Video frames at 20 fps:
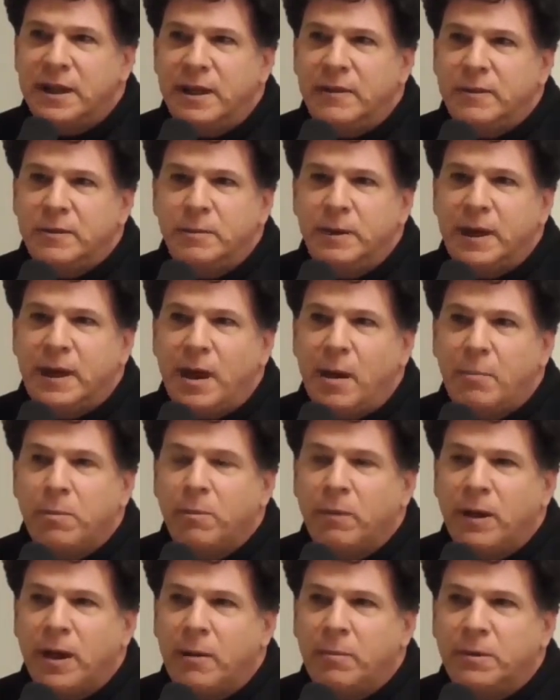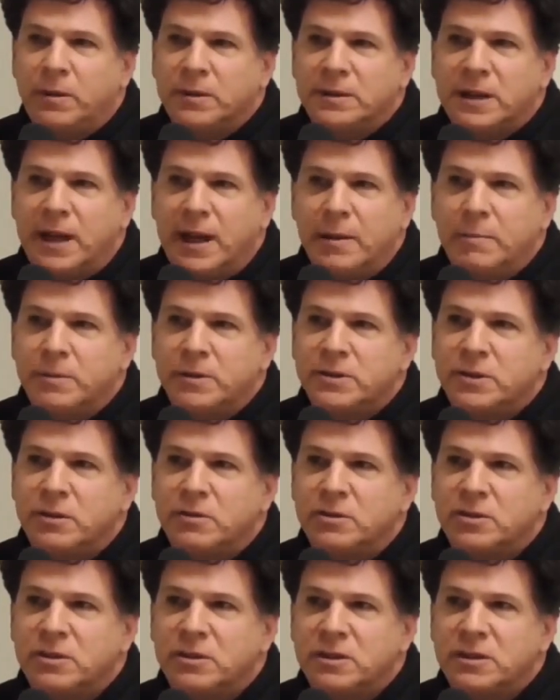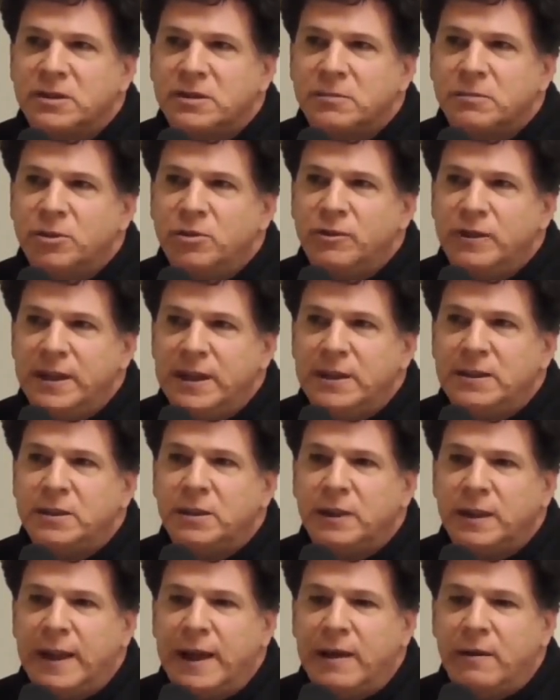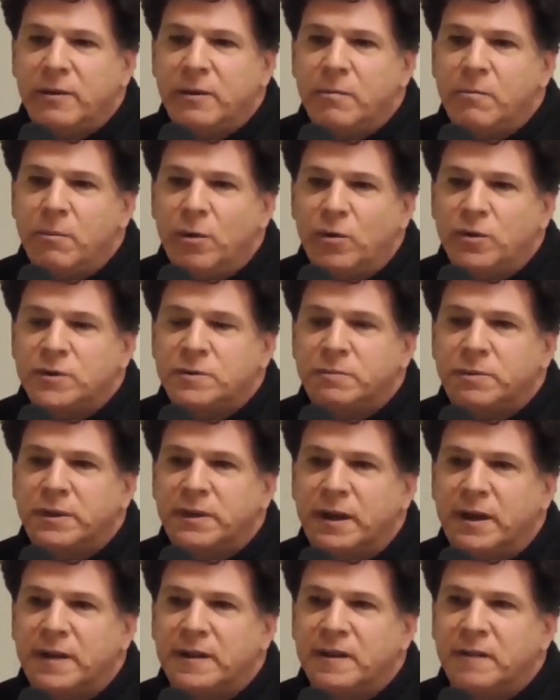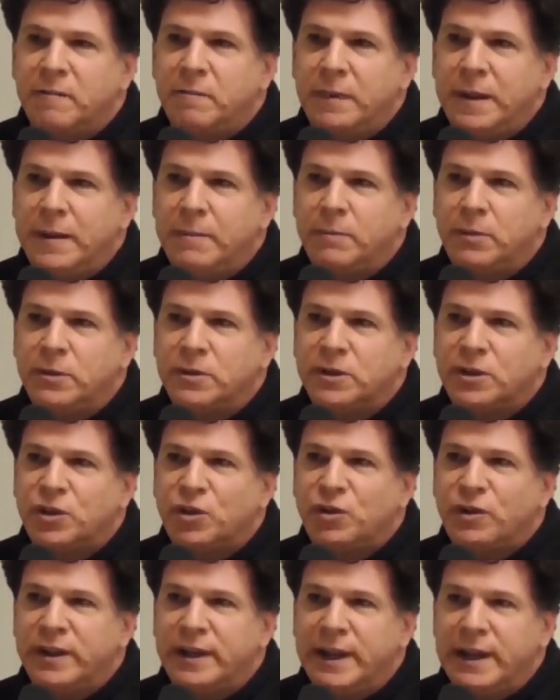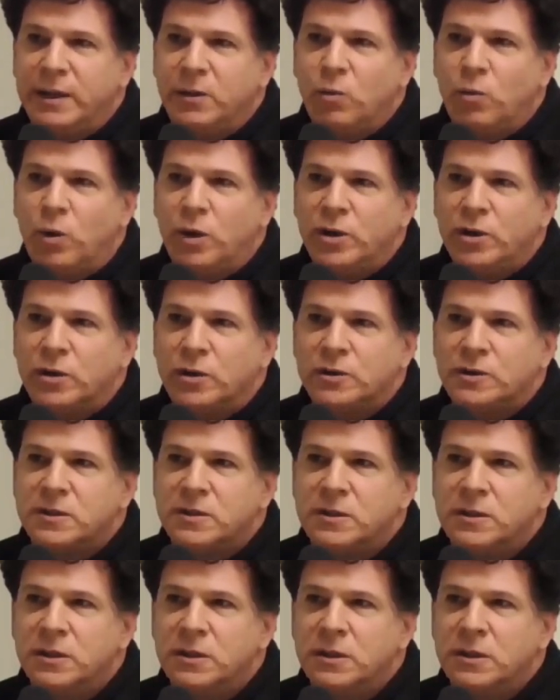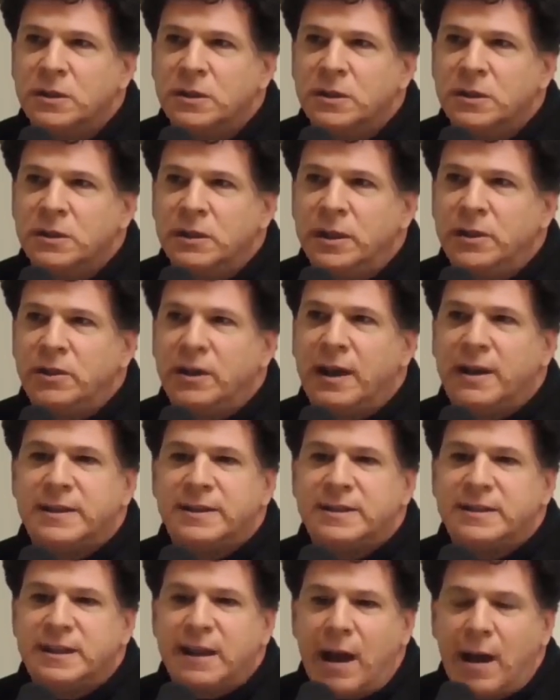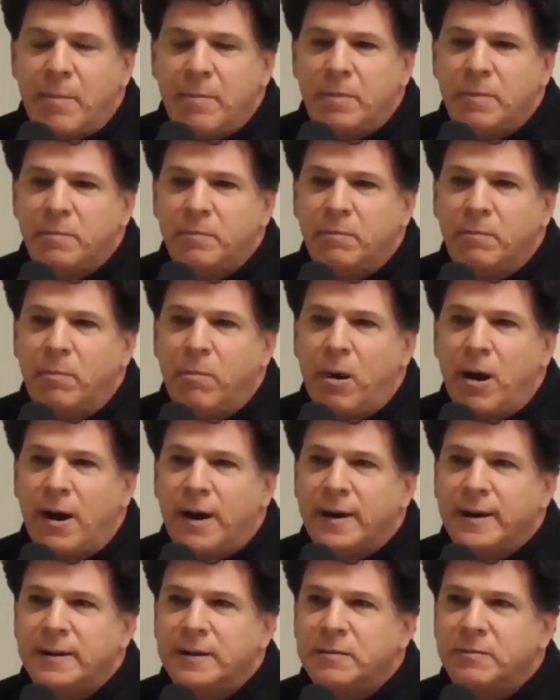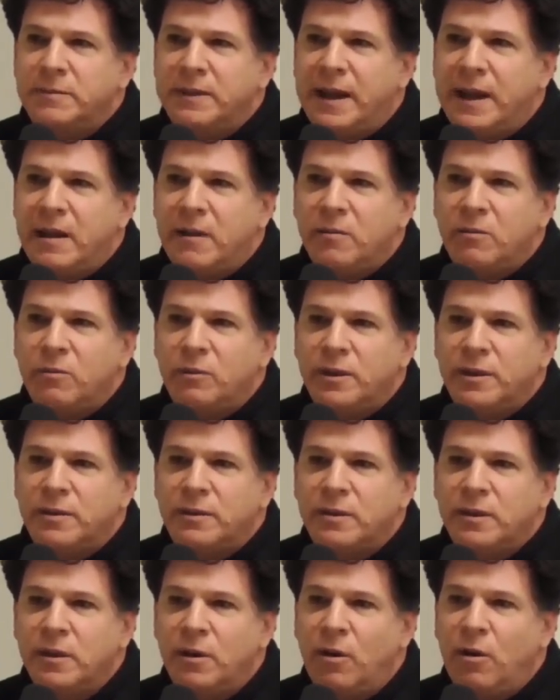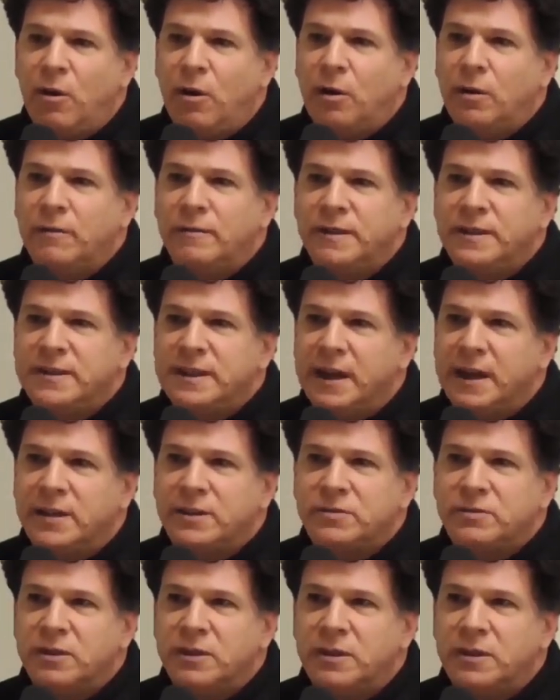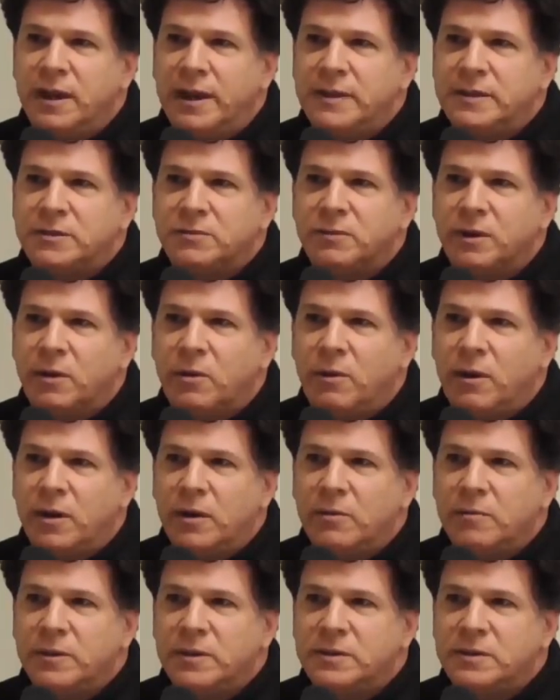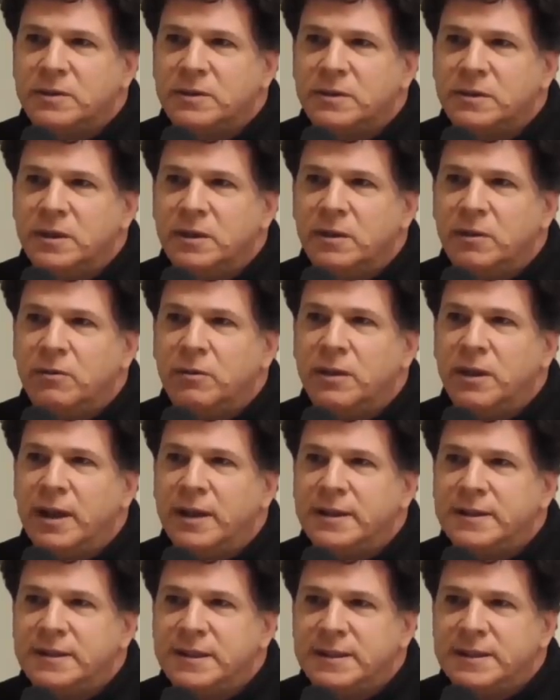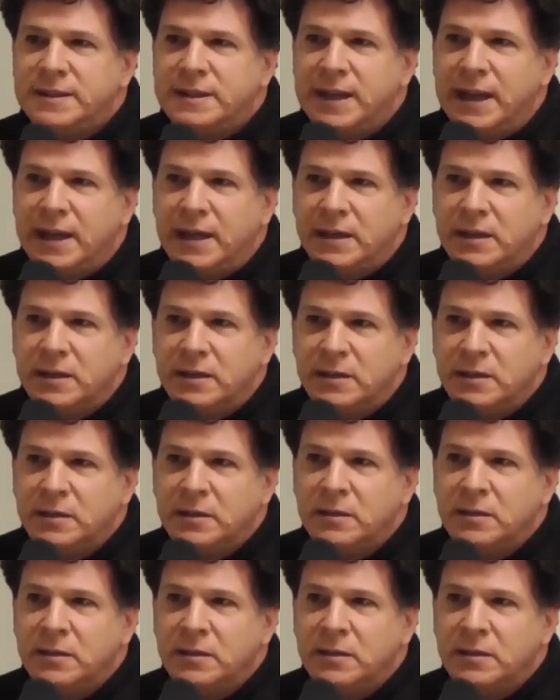going to have to be coupled to hyper-socialism. You need to allow the most productive people to create wonders. And you got to stop bogging them down with all of these extra nice requirements. Nice is dead.